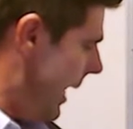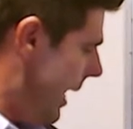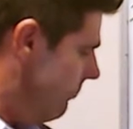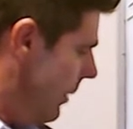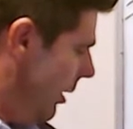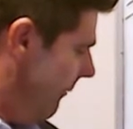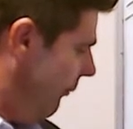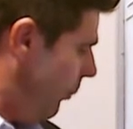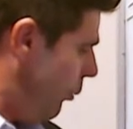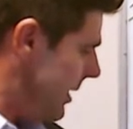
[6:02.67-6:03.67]

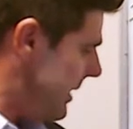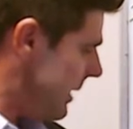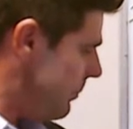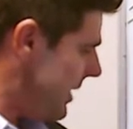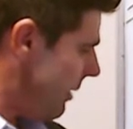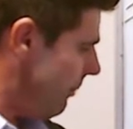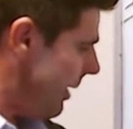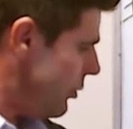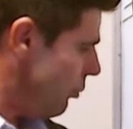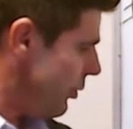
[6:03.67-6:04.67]
4.6%
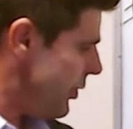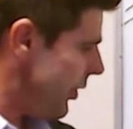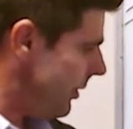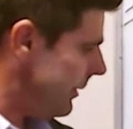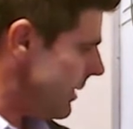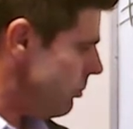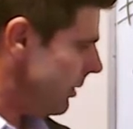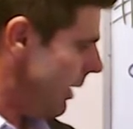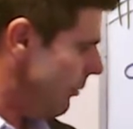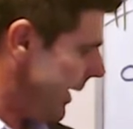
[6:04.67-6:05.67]
rental return, that's what
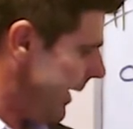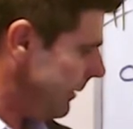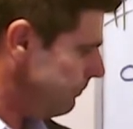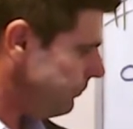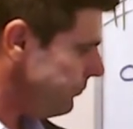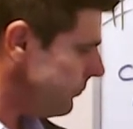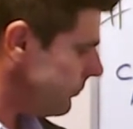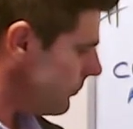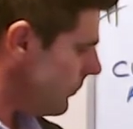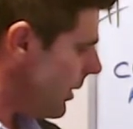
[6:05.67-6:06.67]
they were getting
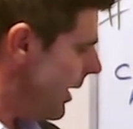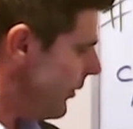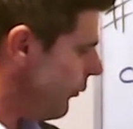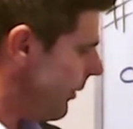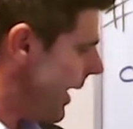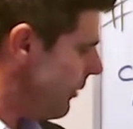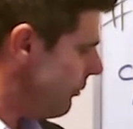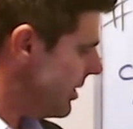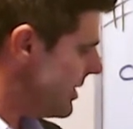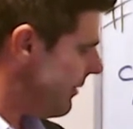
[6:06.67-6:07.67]
at
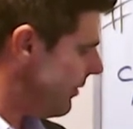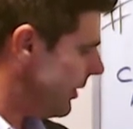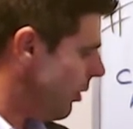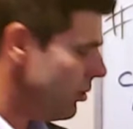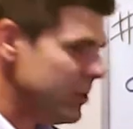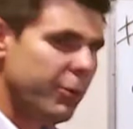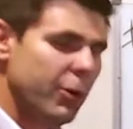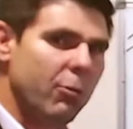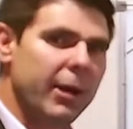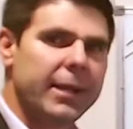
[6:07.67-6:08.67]
$370
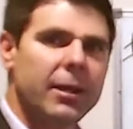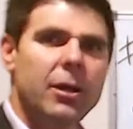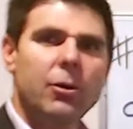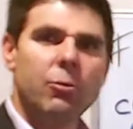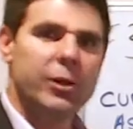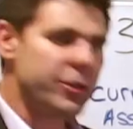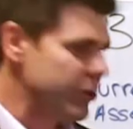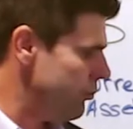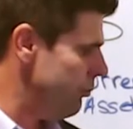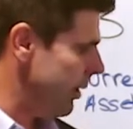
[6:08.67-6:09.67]
per week, which
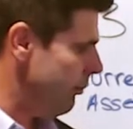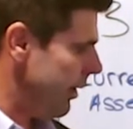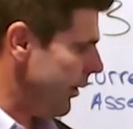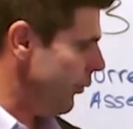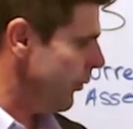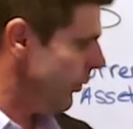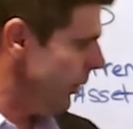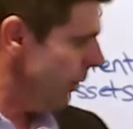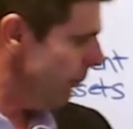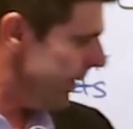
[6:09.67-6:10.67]
is really, really good.
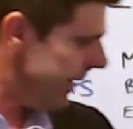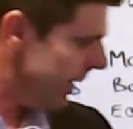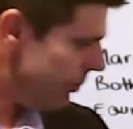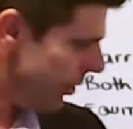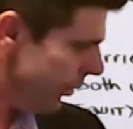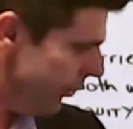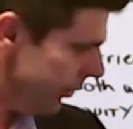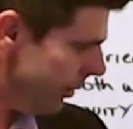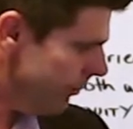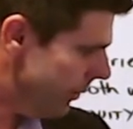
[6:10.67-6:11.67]
We ended up
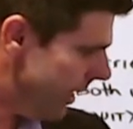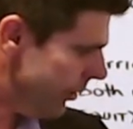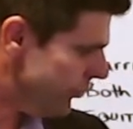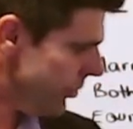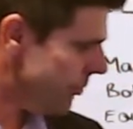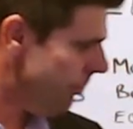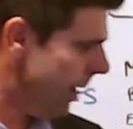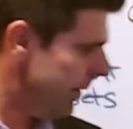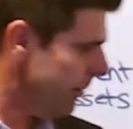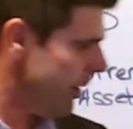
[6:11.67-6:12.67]
securing them an interest
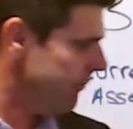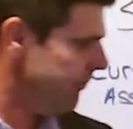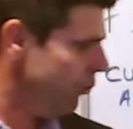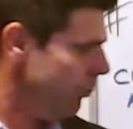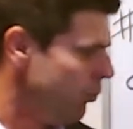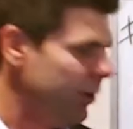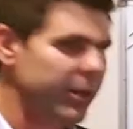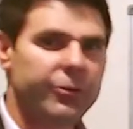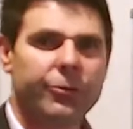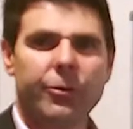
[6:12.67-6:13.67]
rate at
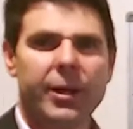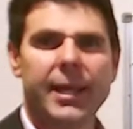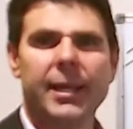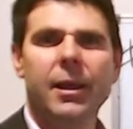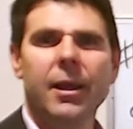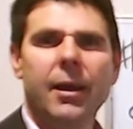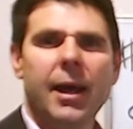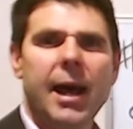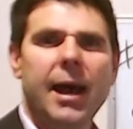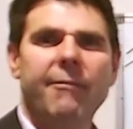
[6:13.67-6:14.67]

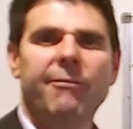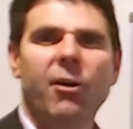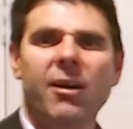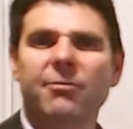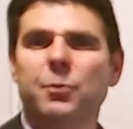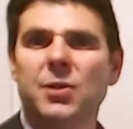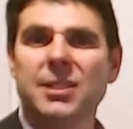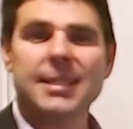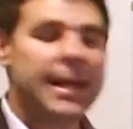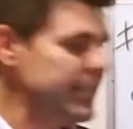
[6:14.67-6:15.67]

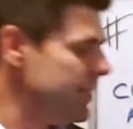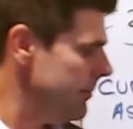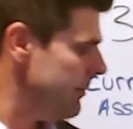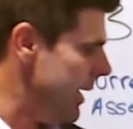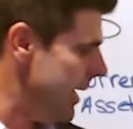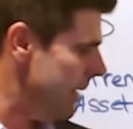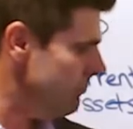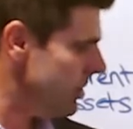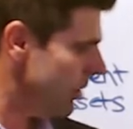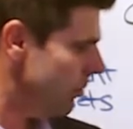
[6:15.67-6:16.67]

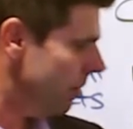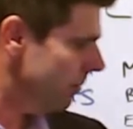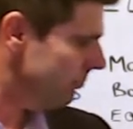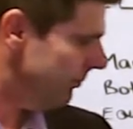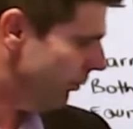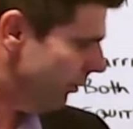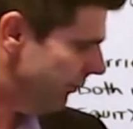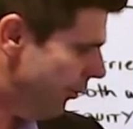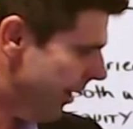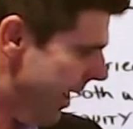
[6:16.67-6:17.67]
4.35%, so call it
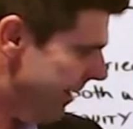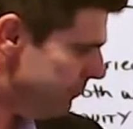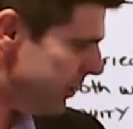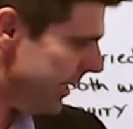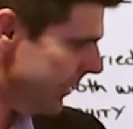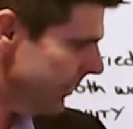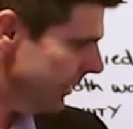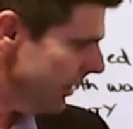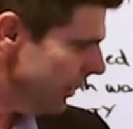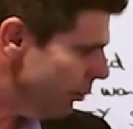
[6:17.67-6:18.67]
4.5%.
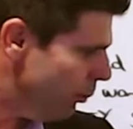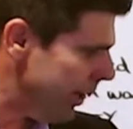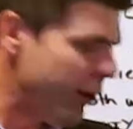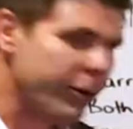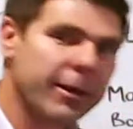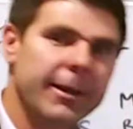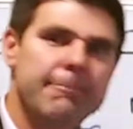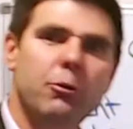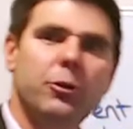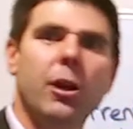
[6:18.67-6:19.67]
We only
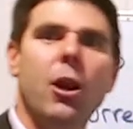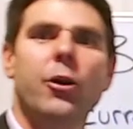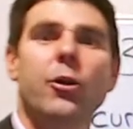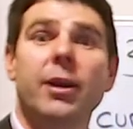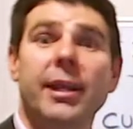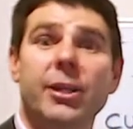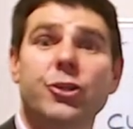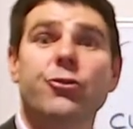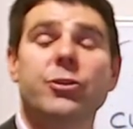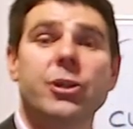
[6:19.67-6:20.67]
put the loan on
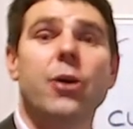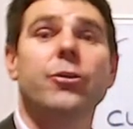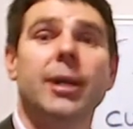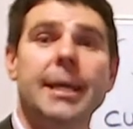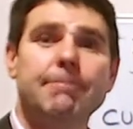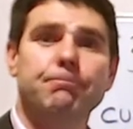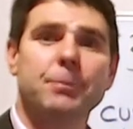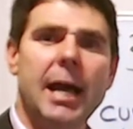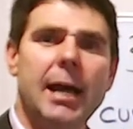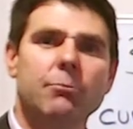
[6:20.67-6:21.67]
interest only,
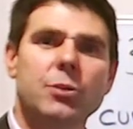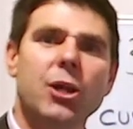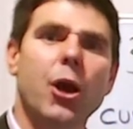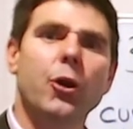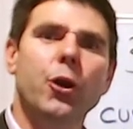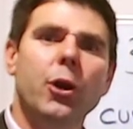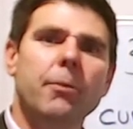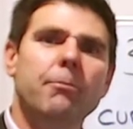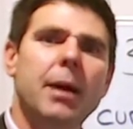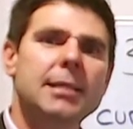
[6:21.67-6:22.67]
so
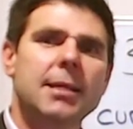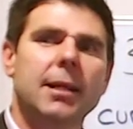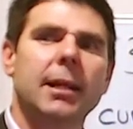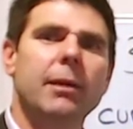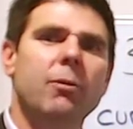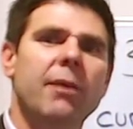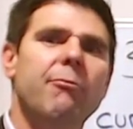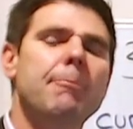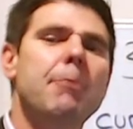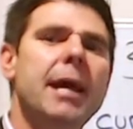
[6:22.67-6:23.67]
basically if
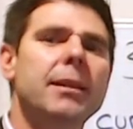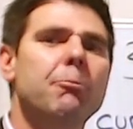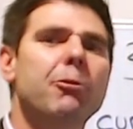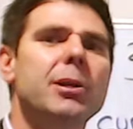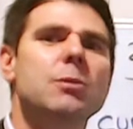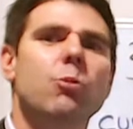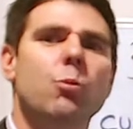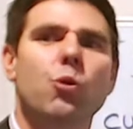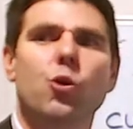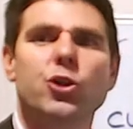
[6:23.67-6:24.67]
we pay the principal
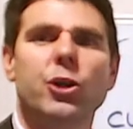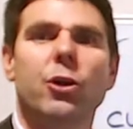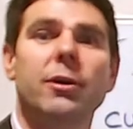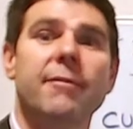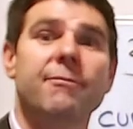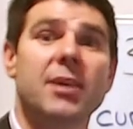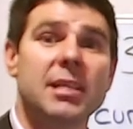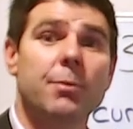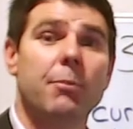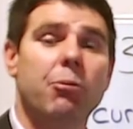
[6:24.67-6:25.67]
portion on an
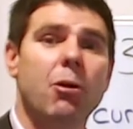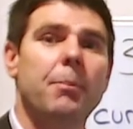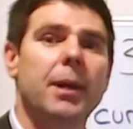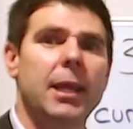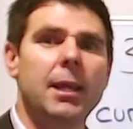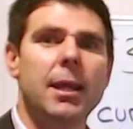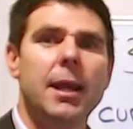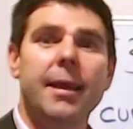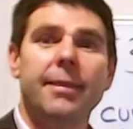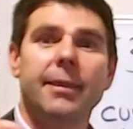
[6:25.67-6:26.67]
investment property,
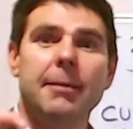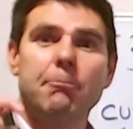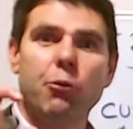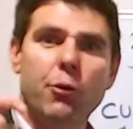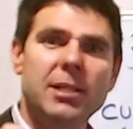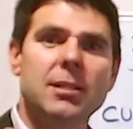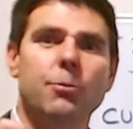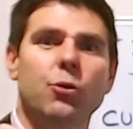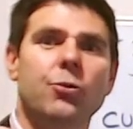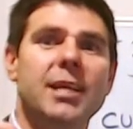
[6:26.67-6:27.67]
the
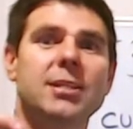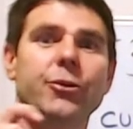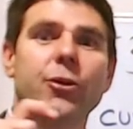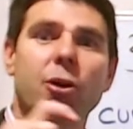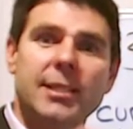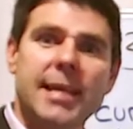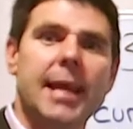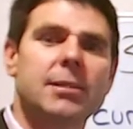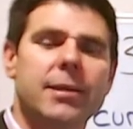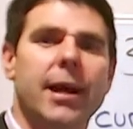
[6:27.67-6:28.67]
principal is not a
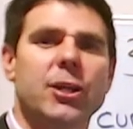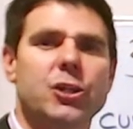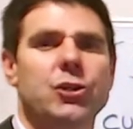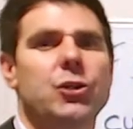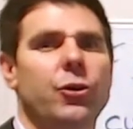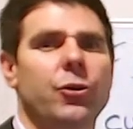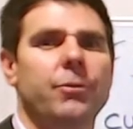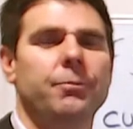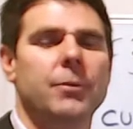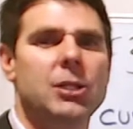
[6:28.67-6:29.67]
tax deduction to you.
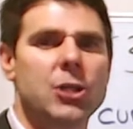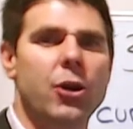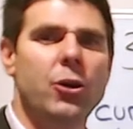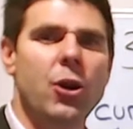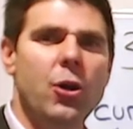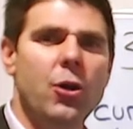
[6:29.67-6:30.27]
So